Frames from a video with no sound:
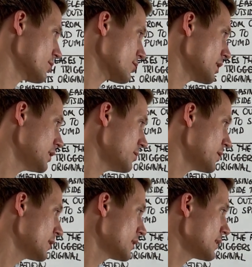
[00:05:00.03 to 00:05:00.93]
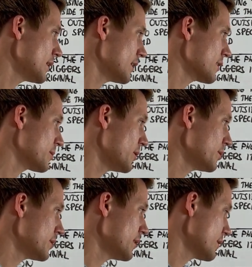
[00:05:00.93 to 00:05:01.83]
shape,
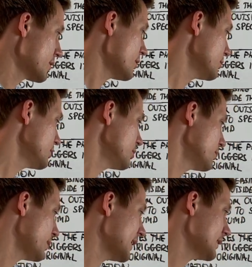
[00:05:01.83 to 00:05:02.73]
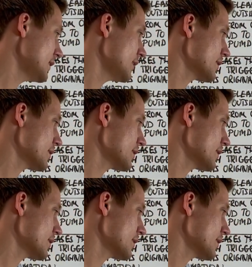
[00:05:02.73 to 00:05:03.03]
exposing sodium binding